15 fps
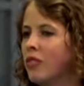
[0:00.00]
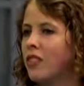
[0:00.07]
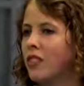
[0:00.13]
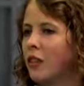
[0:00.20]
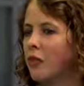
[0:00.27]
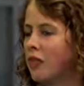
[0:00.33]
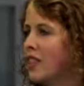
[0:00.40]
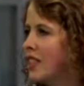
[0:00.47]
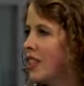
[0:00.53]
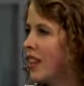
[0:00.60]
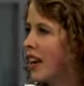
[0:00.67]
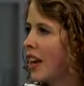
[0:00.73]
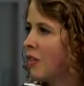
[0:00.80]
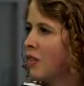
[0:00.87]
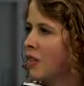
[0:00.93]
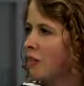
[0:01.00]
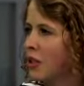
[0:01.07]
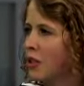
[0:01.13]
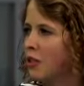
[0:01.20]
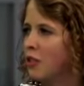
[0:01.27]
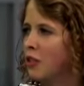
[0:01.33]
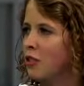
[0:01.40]
obviously they have some
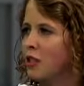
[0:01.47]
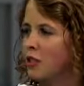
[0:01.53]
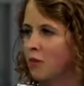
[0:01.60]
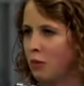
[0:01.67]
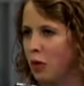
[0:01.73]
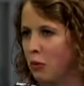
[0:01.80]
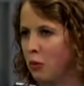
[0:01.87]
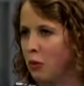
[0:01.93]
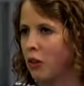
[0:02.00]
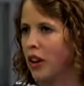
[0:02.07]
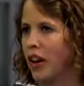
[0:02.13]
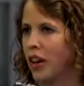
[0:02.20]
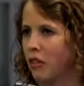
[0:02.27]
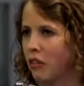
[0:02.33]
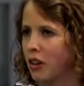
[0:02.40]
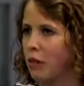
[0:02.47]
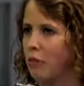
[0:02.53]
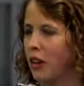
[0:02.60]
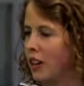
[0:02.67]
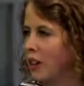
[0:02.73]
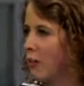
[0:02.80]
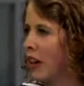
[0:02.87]
issues and people are angry
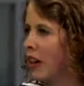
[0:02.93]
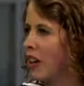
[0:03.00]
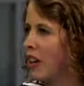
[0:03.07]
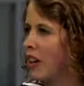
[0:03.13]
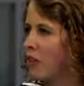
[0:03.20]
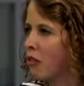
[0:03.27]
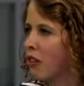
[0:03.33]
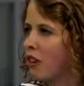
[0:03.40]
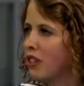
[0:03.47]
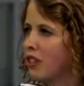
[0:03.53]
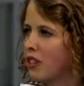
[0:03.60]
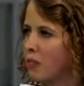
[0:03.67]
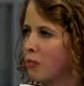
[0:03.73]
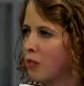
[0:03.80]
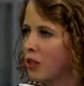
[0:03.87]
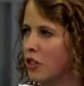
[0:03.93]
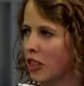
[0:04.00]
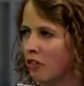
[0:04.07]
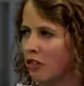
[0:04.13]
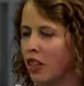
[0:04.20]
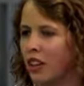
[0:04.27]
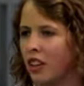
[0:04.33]
about the banking crisis, but
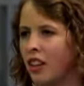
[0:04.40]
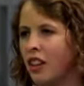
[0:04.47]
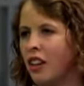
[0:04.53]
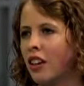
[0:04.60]
generally,